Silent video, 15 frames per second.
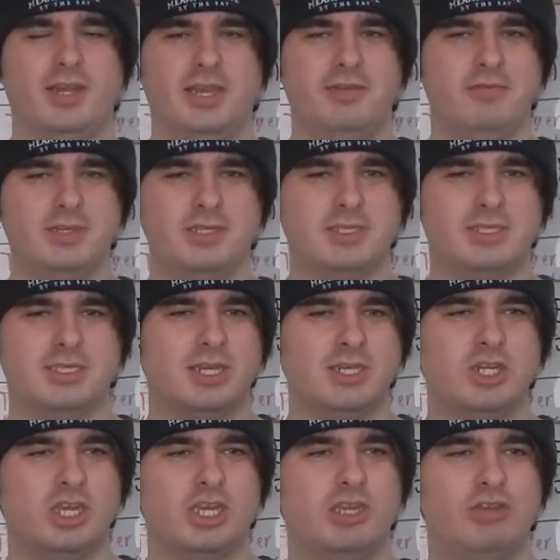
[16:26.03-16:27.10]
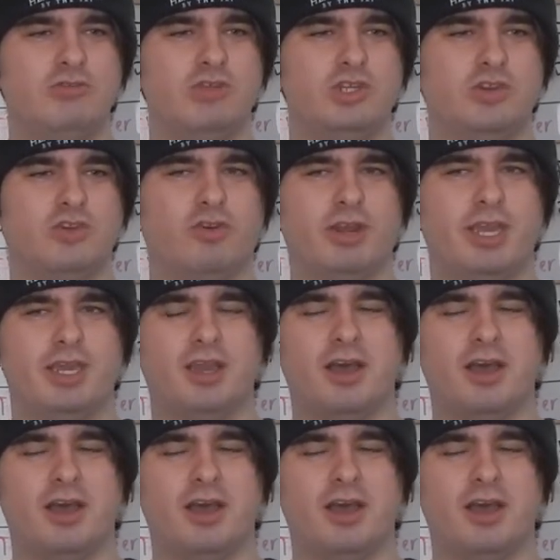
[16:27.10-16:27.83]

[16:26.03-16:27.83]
it was such a huge story.